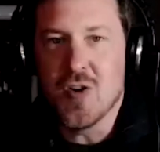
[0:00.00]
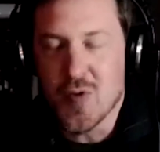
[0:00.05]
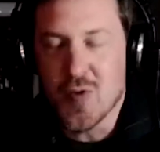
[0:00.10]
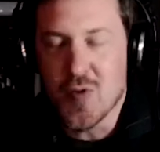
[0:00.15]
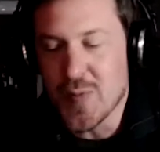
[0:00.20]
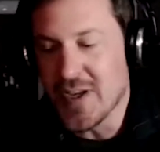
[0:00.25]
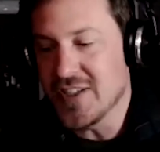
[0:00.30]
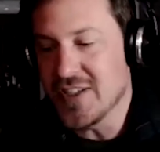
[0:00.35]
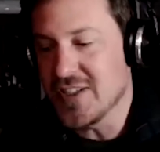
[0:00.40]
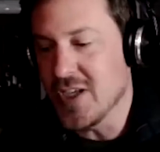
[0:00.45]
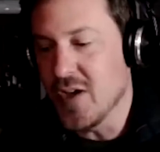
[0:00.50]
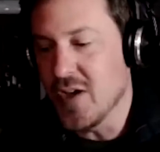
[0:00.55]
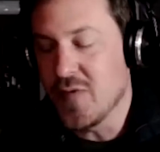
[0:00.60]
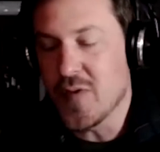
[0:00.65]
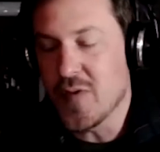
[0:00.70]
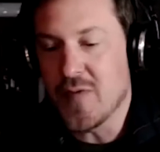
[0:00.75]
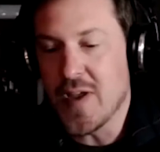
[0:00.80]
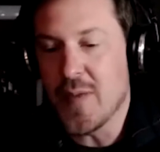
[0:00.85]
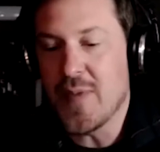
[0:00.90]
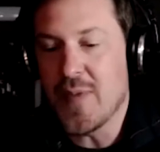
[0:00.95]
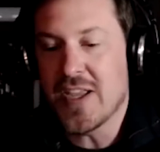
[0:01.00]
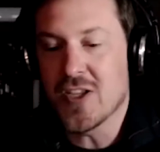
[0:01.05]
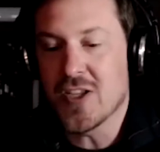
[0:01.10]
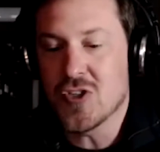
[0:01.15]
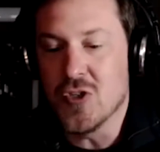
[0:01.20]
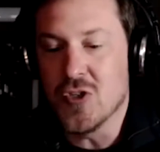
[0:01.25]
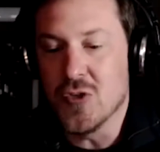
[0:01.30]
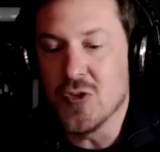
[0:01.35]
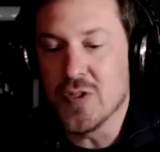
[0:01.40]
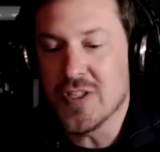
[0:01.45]
for myself, if I make a
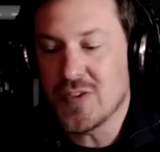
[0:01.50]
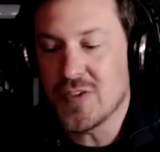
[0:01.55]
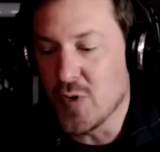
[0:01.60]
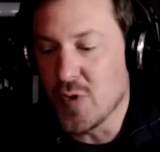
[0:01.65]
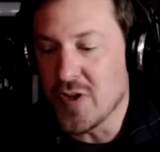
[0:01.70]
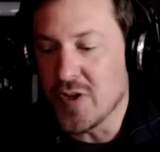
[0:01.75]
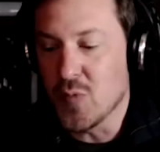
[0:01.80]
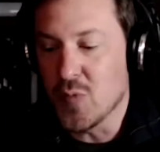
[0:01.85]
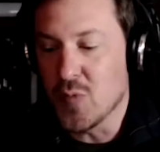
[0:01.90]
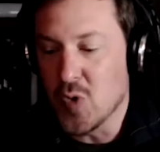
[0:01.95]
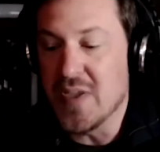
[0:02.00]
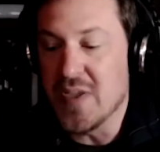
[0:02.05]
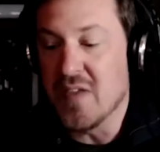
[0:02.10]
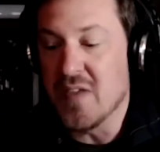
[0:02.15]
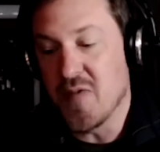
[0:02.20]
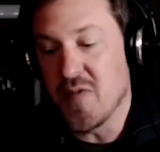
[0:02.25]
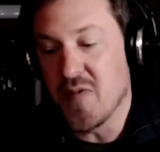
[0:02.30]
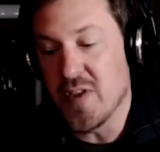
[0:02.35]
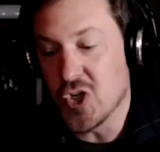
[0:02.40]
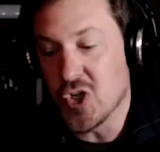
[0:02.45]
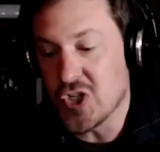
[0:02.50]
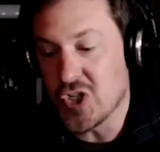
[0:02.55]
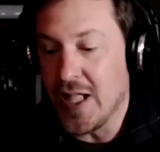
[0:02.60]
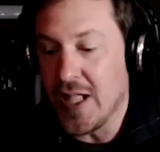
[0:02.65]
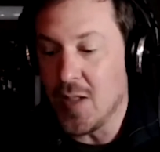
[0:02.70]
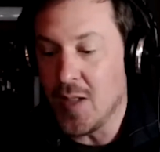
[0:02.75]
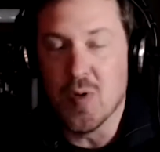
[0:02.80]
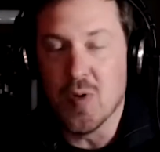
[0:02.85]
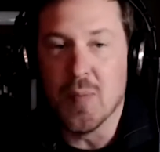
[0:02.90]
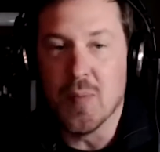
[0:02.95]
to-do list, one of them will be finish
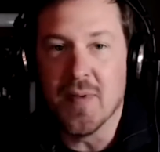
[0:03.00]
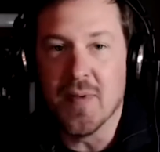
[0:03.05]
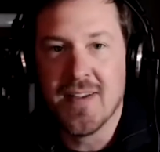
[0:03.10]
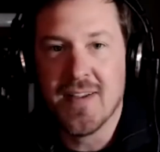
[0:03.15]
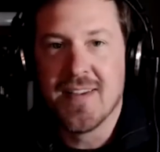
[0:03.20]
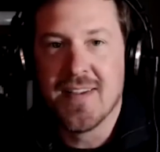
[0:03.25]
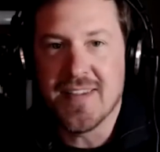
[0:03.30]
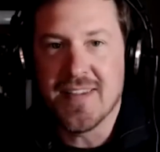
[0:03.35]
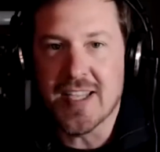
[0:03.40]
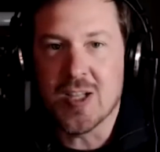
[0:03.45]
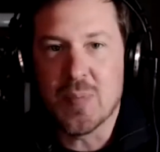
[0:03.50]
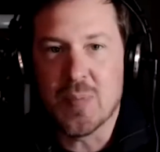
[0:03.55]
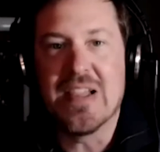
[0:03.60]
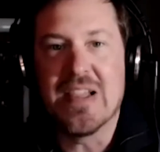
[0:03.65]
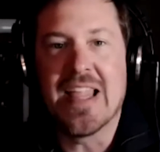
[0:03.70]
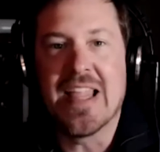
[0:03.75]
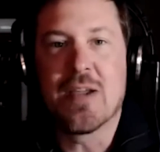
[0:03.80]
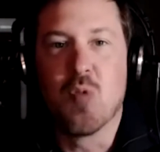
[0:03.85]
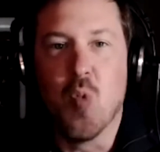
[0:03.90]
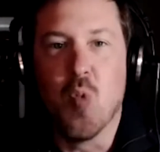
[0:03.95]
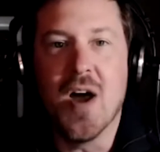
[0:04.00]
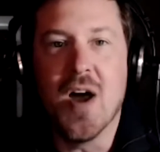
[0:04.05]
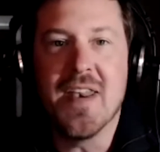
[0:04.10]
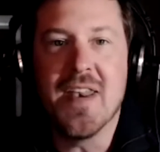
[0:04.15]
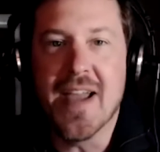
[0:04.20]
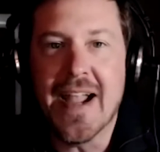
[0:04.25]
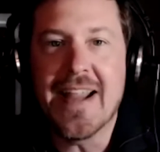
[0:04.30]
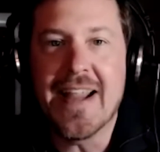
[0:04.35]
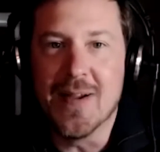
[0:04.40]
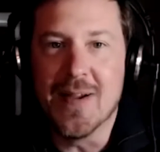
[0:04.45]
album. That'll be like one
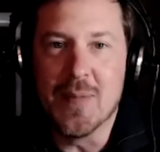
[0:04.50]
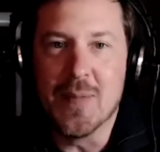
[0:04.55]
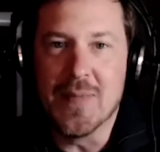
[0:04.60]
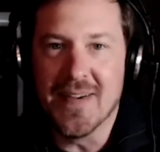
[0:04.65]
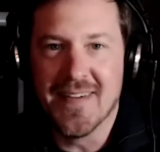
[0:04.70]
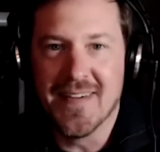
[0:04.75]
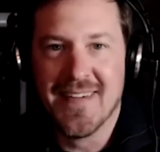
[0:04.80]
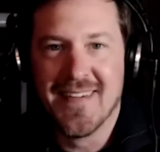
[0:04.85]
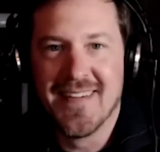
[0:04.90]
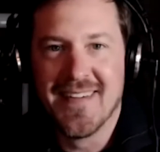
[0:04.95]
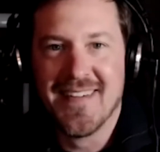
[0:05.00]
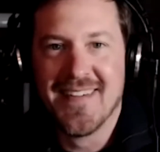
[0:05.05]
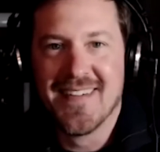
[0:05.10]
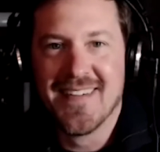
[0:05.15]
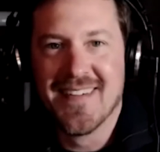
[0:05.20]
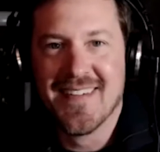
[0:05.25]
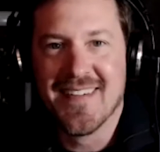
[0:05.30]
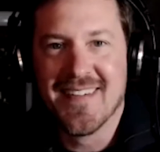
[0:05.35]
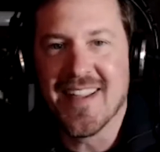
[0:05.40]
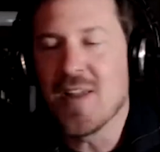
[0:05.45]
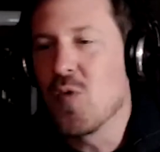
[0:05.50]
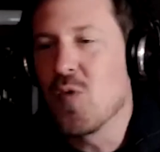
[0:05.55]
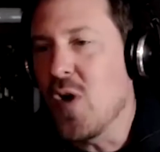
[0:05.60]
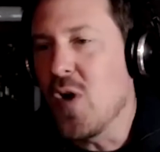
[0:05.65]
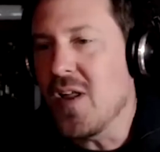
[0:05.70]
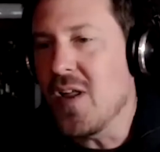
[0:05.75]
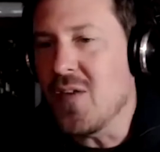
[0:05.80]
item. Like what,